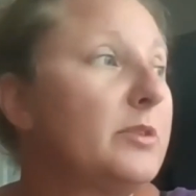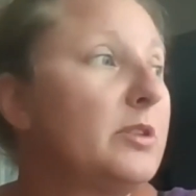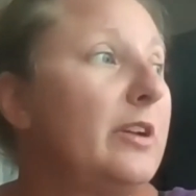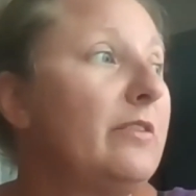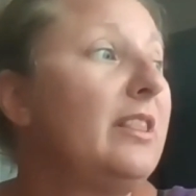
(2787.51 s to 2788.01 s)
So
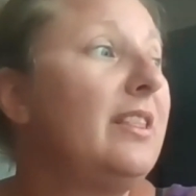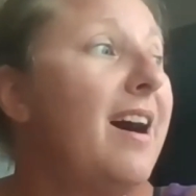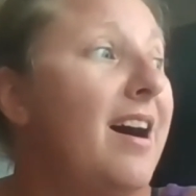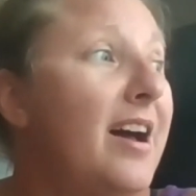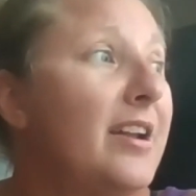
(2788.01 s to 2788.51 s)
we have a
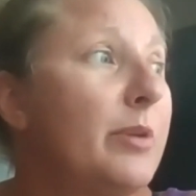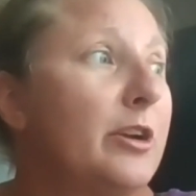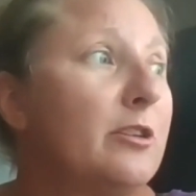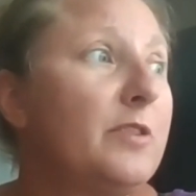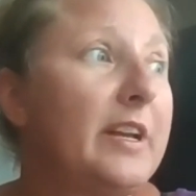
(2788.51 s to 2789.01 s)
lot of
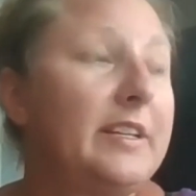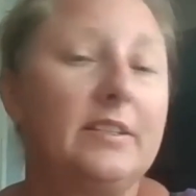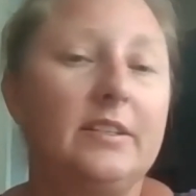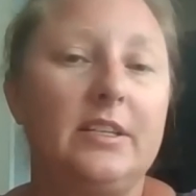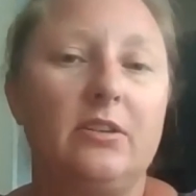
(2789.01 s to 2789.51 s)
butterflies
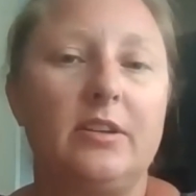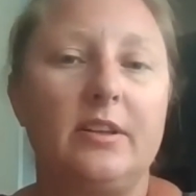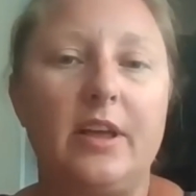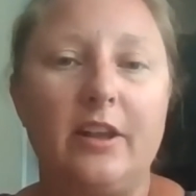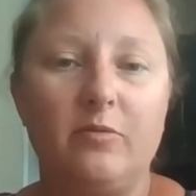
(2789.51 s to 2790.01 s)
this year and
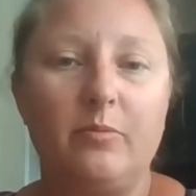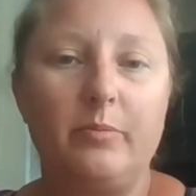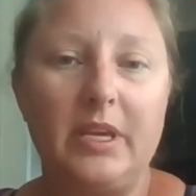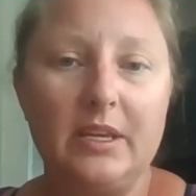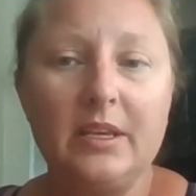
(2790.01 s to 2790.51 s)
a lot of
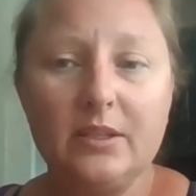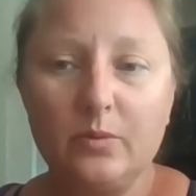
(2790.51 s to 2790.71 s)
bees,